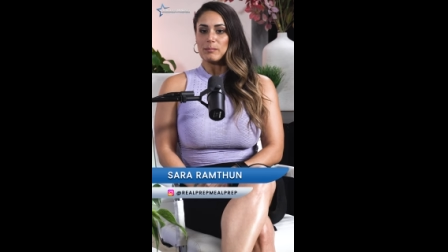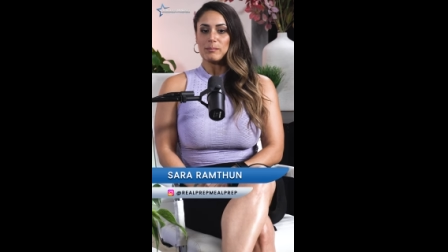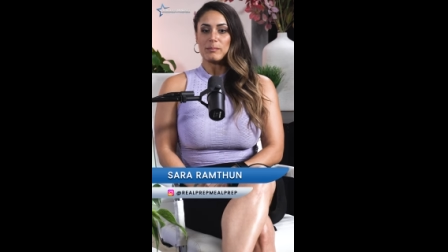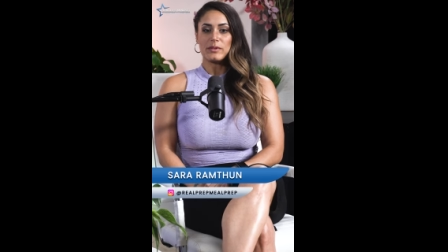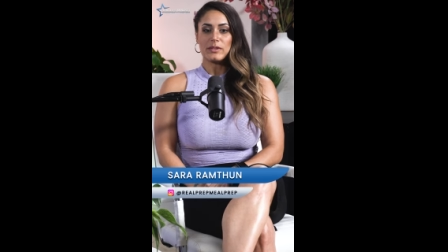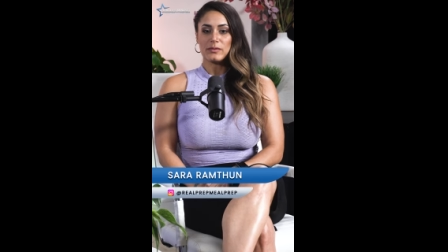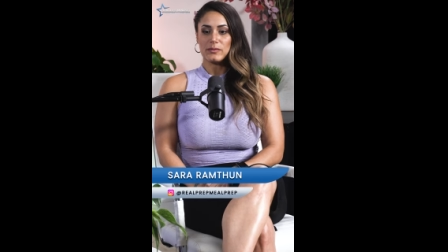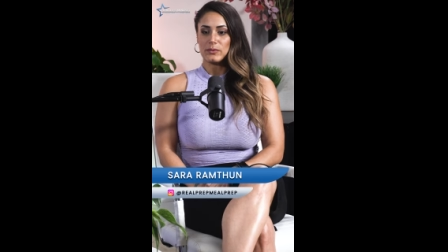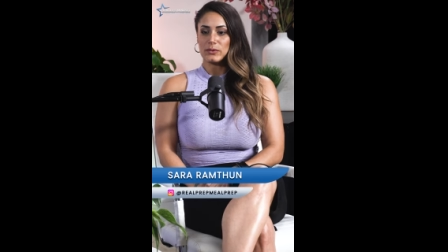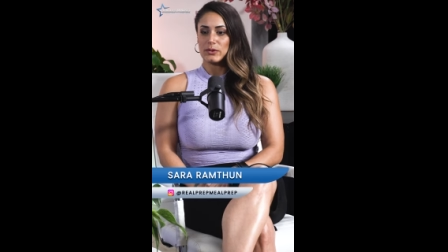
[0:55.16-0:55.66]

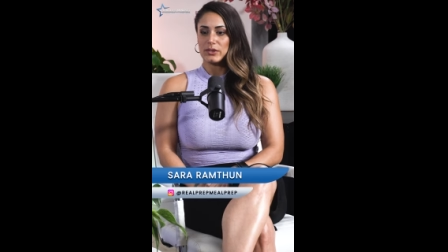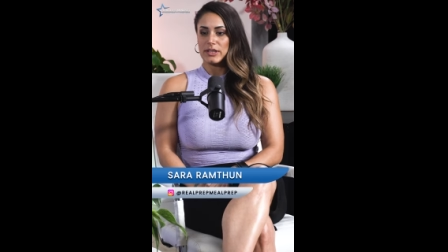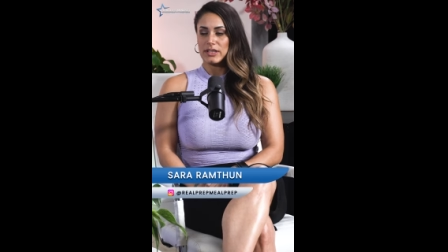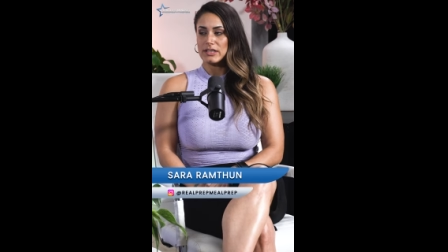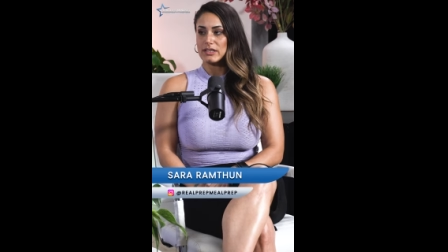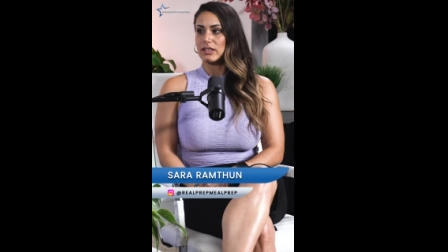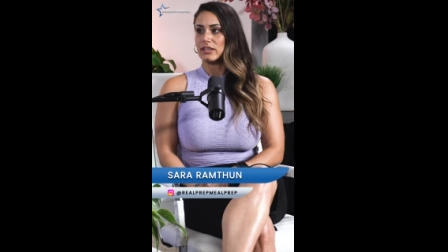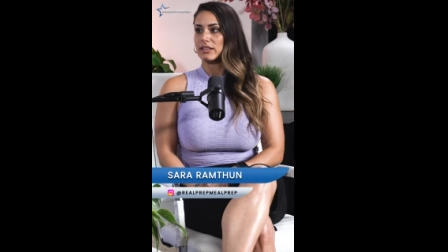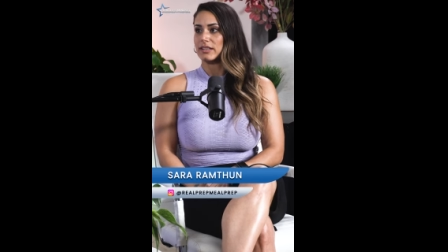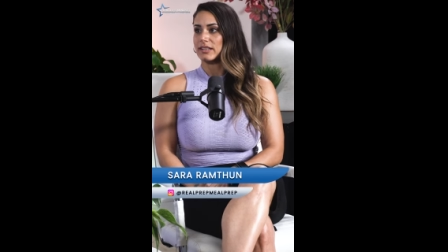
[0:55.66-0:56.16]
Before I
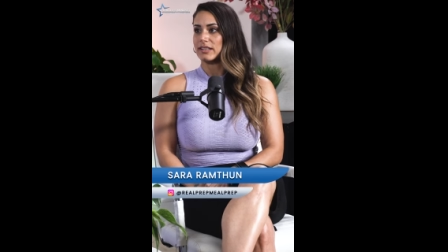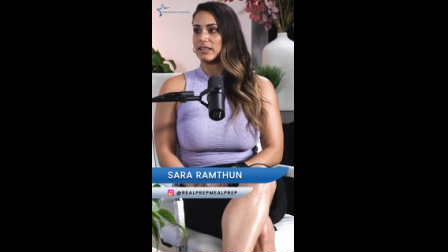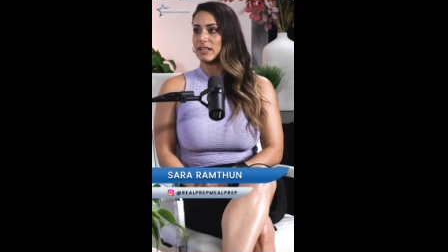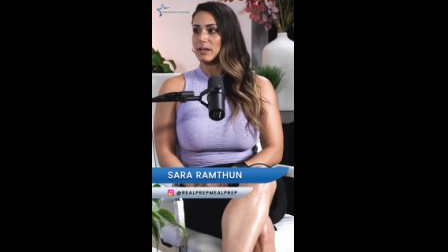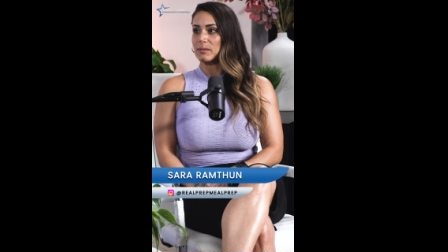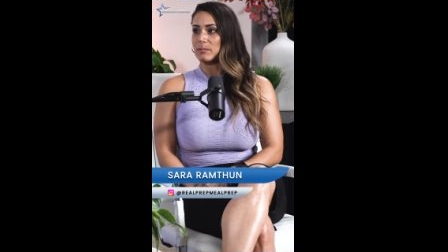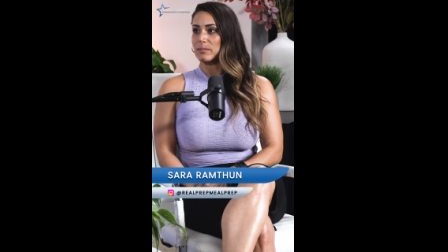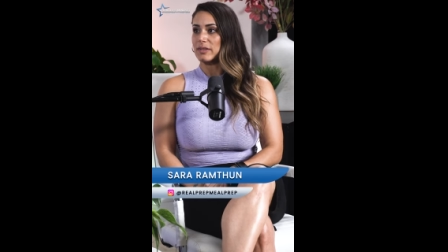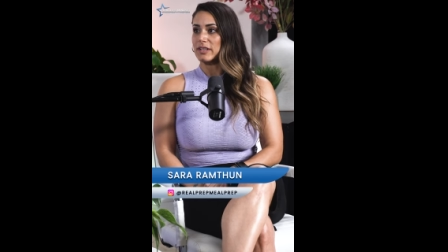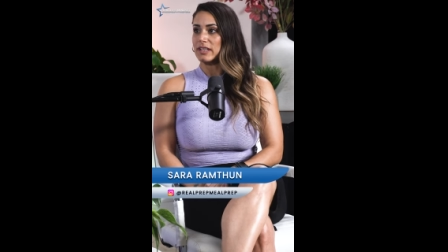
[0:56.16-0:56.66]
started the
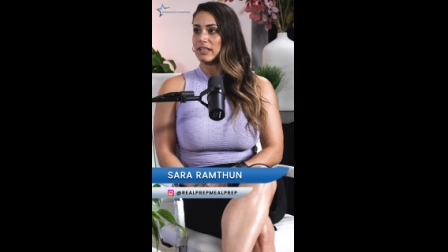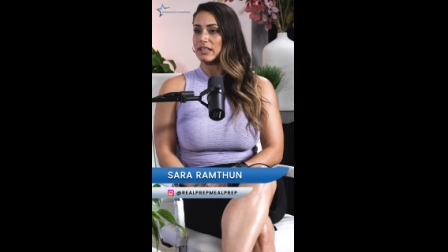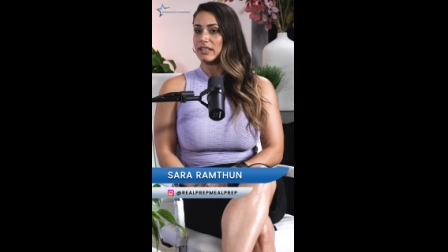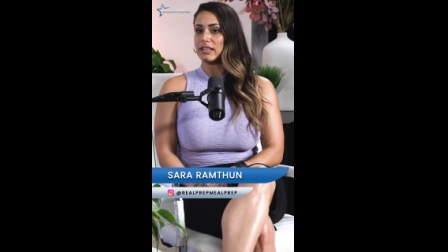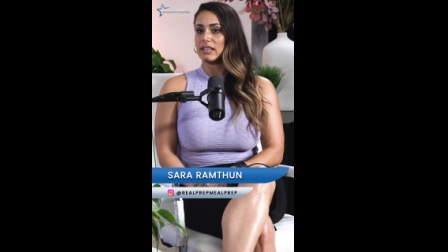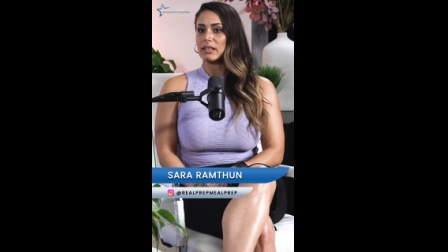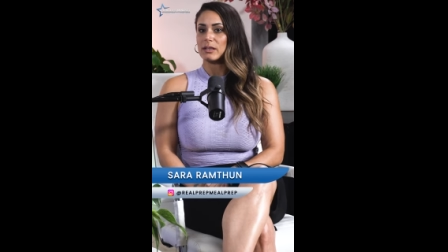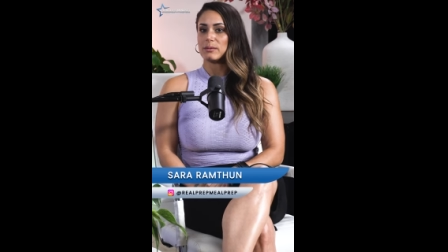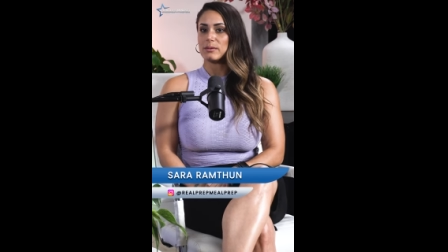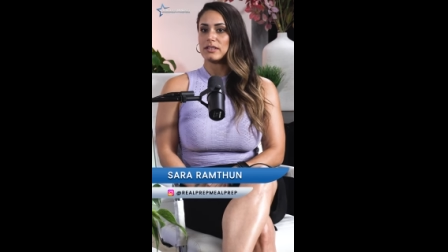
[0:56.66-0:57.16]
company,
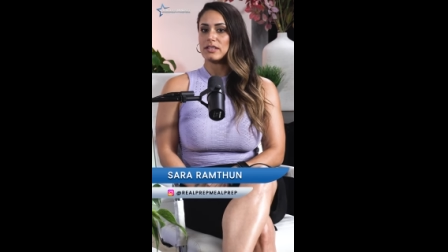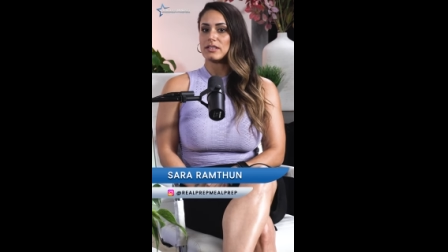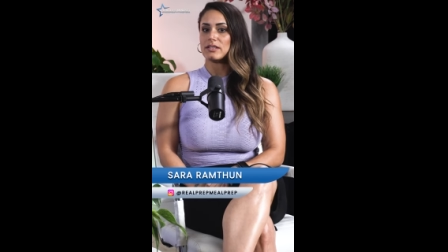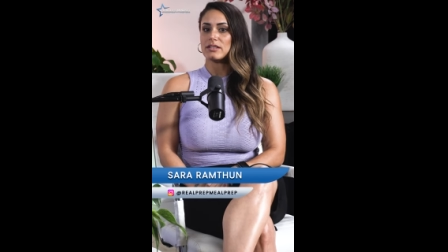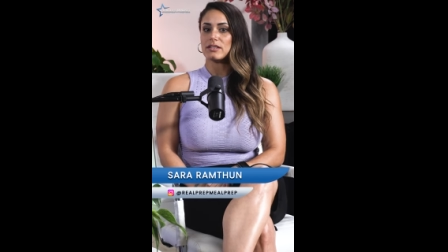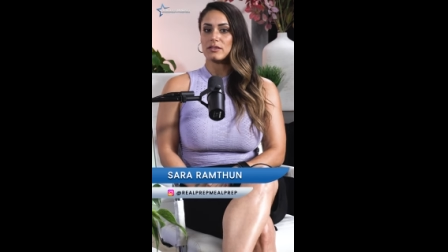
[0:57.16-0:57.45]
I was